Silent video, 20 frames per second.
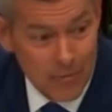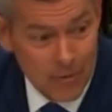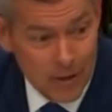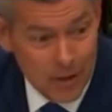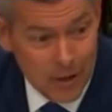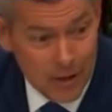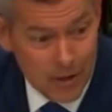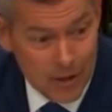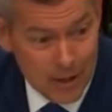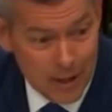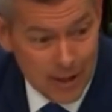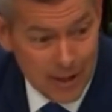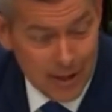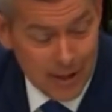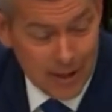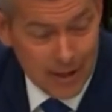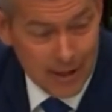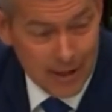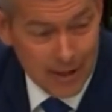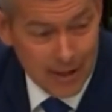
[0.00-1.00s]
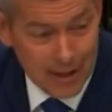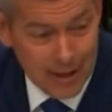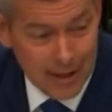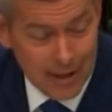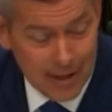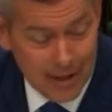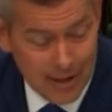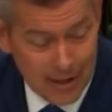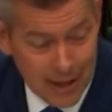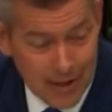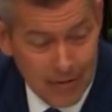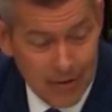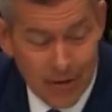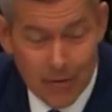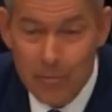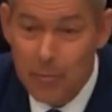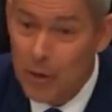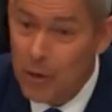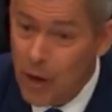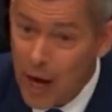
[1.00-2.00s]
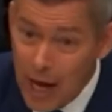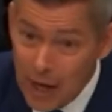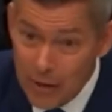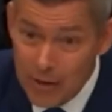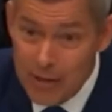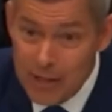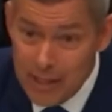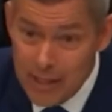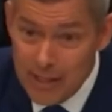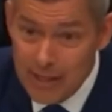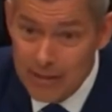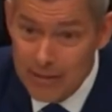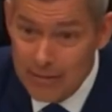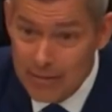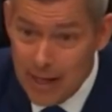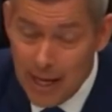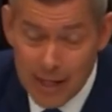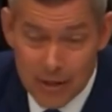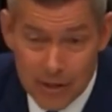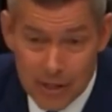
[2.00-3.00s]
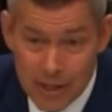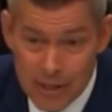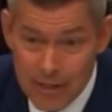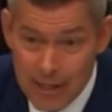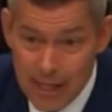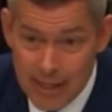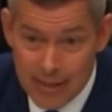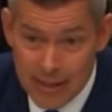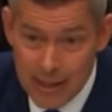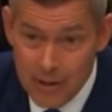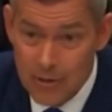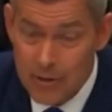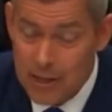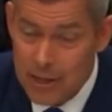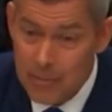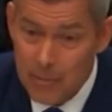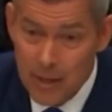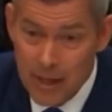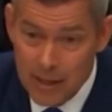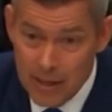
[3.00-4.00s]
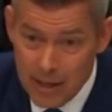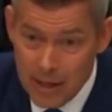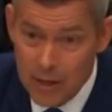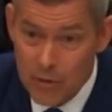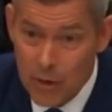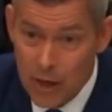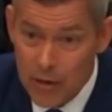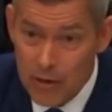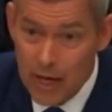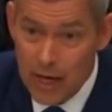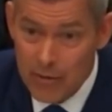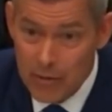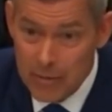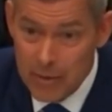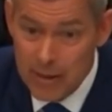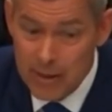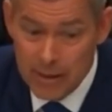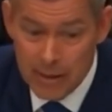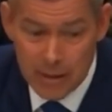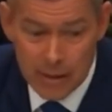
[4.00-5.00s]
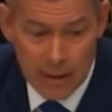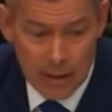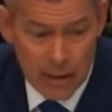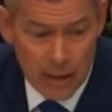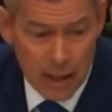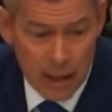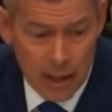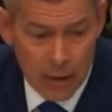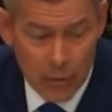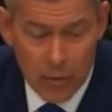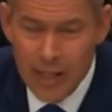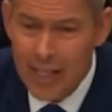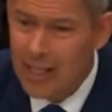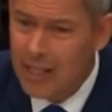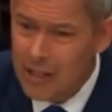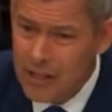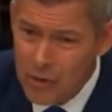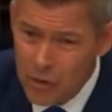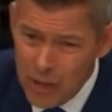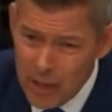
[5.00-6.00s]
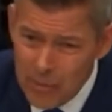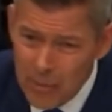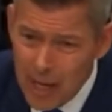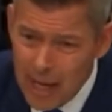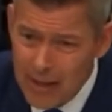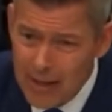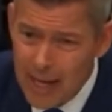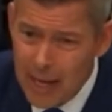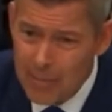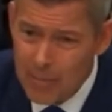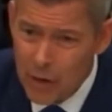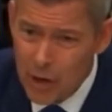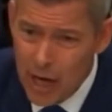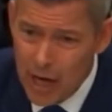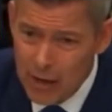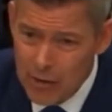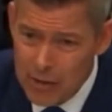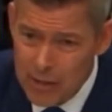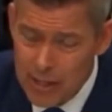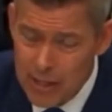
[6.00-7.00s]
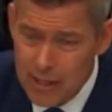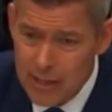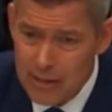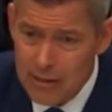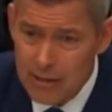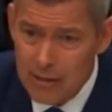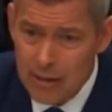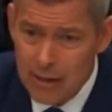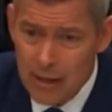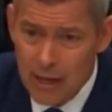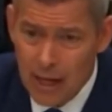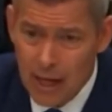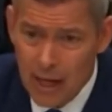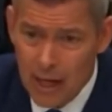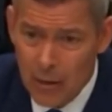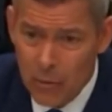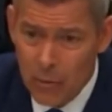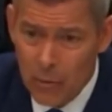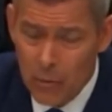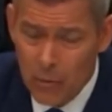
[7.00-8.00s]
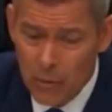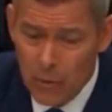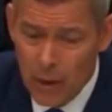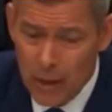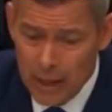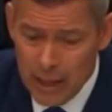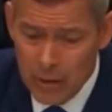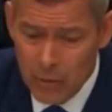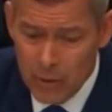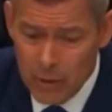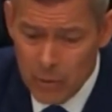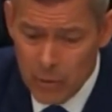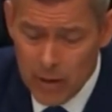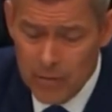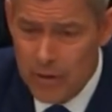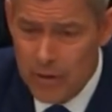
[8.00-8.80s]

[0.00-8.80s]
a level of bureaucracy, not just at DOT, but I think throughout government. We need to streamline that bureaucracy. Again, we have to do it